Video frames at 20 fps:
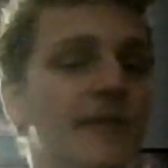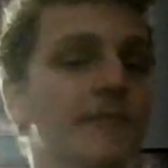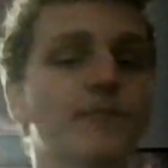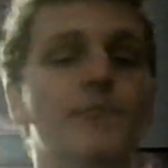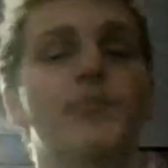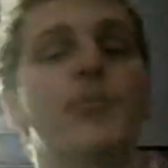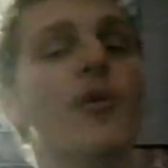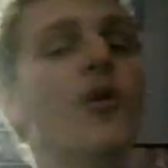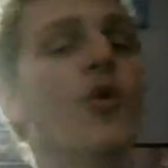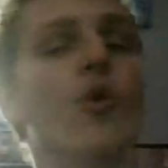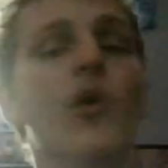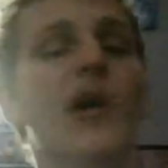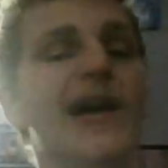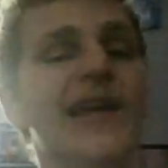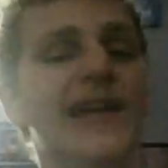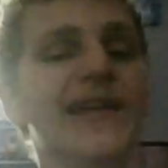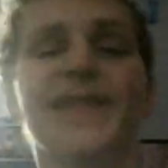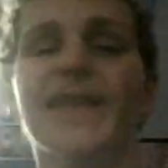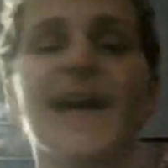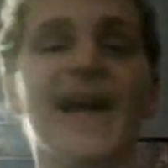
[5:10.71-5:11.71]

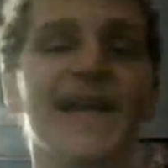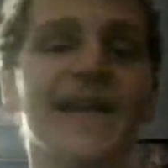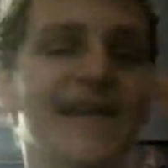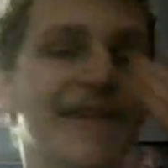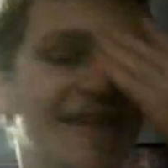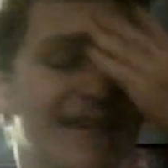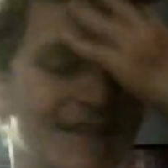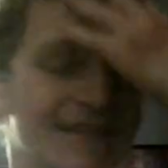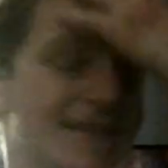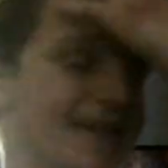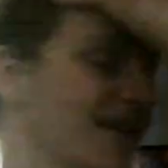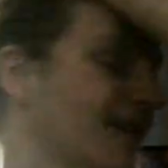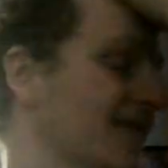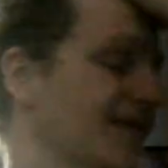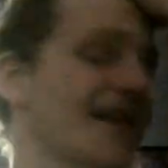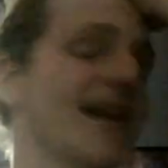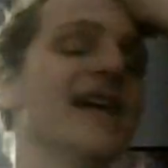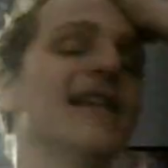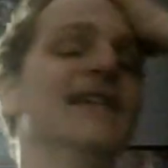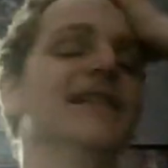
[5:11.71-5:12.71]
boy, that is
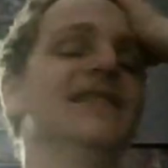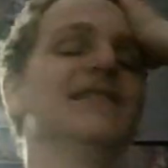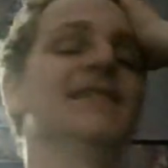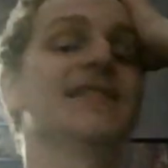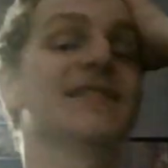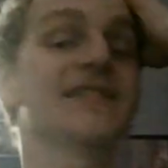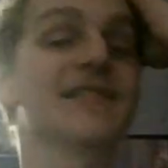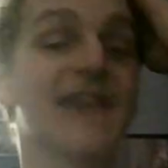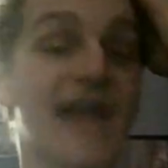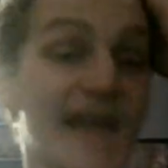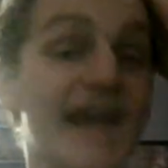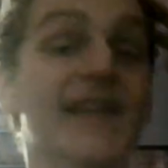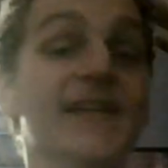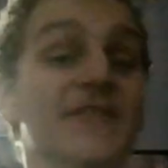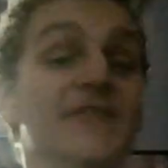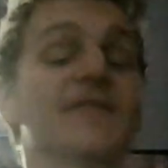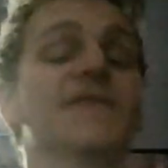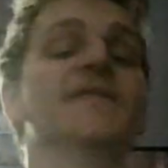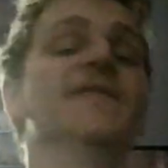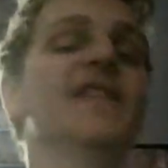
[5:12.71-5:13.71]

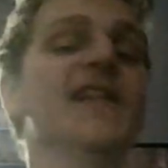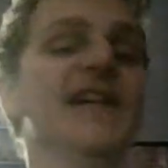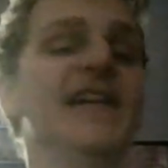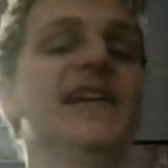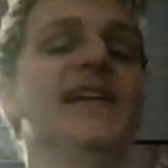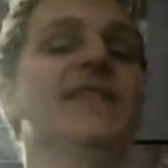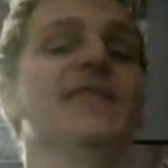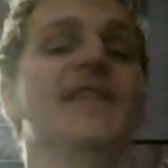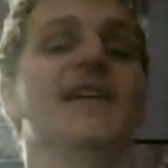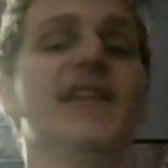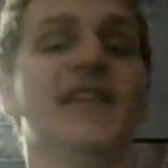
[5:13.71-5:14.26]
satisfying. That